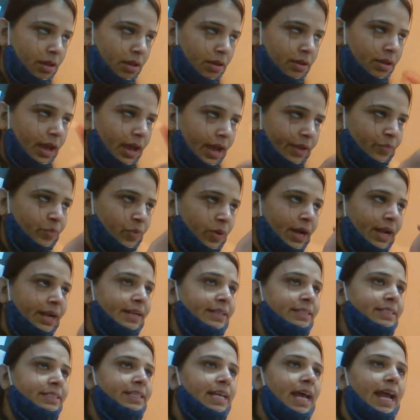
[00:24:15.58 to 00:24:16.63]
and
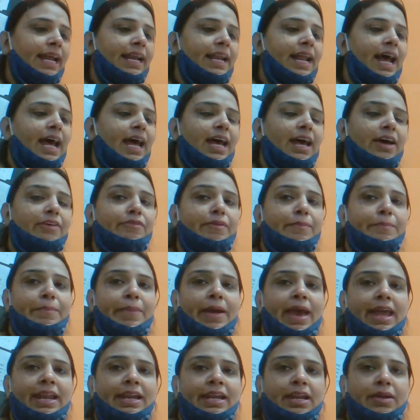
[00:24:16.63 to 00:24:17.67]
one side I have a
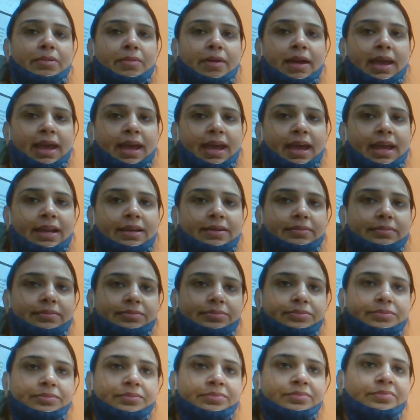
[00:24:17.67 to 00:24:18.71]
pen in my hand.
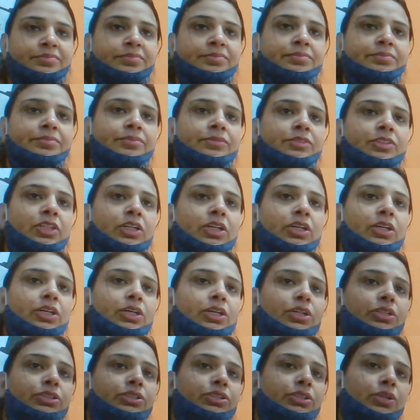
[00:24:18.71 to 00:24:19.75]
So